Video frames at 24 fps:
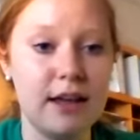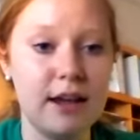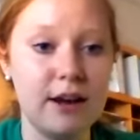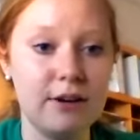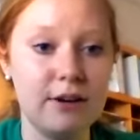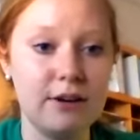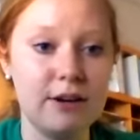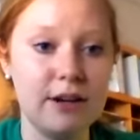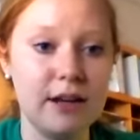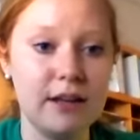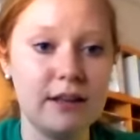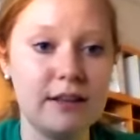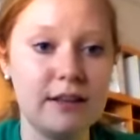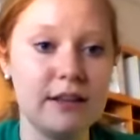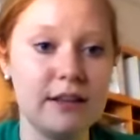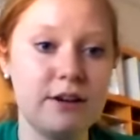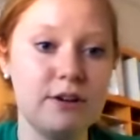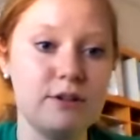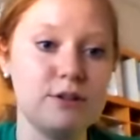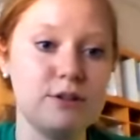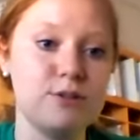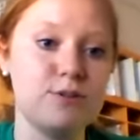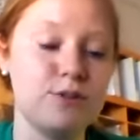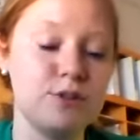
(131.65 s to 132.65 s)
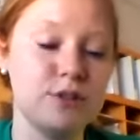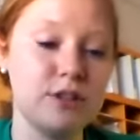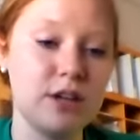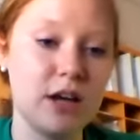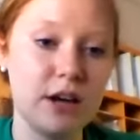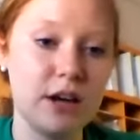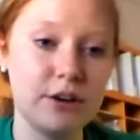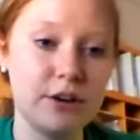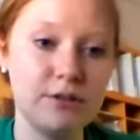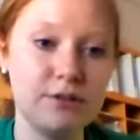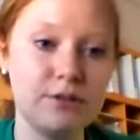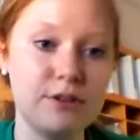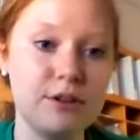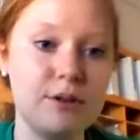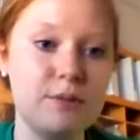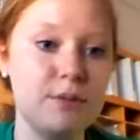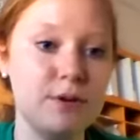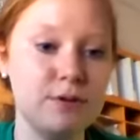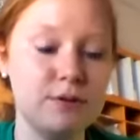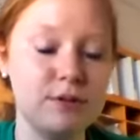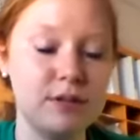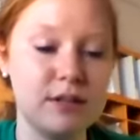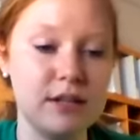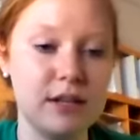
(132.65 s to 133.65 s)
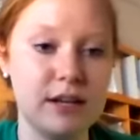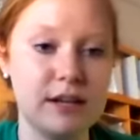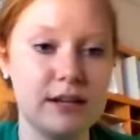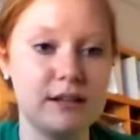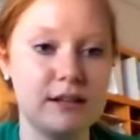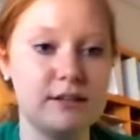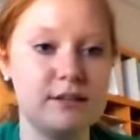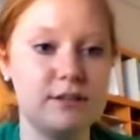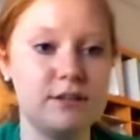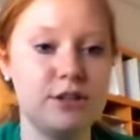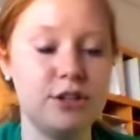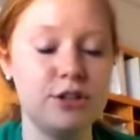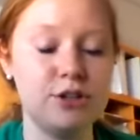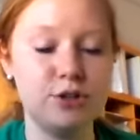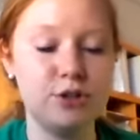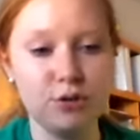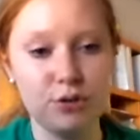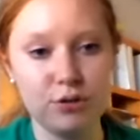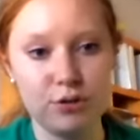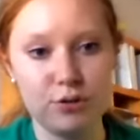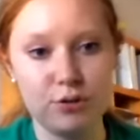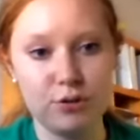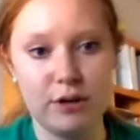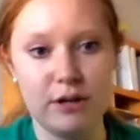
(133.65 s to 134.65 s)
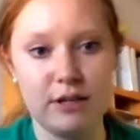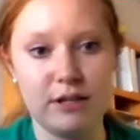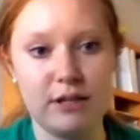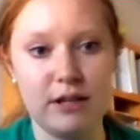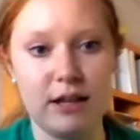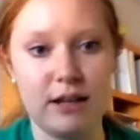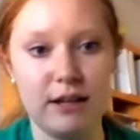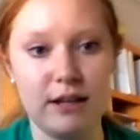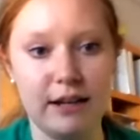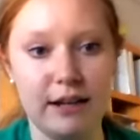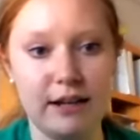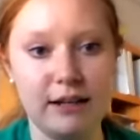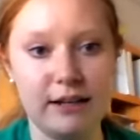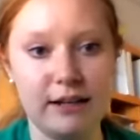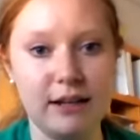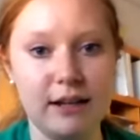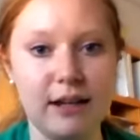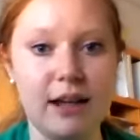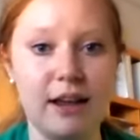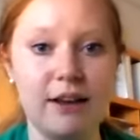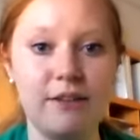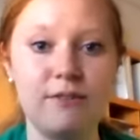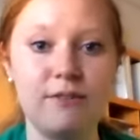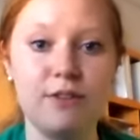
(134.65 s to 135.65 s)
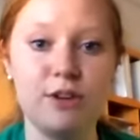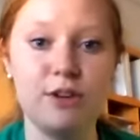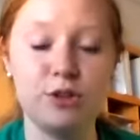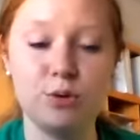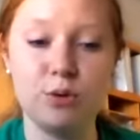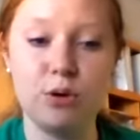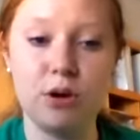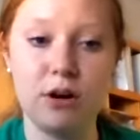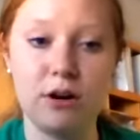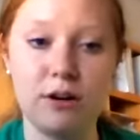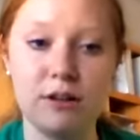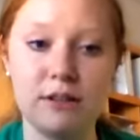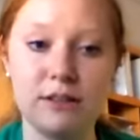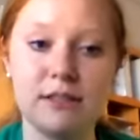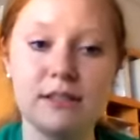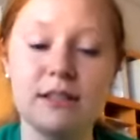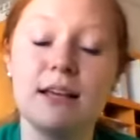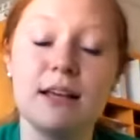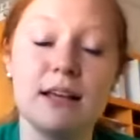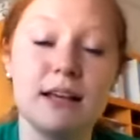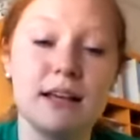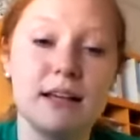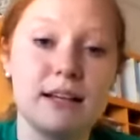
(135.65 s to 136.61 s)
area, there's photography, music, digital storytelling, and visual arts.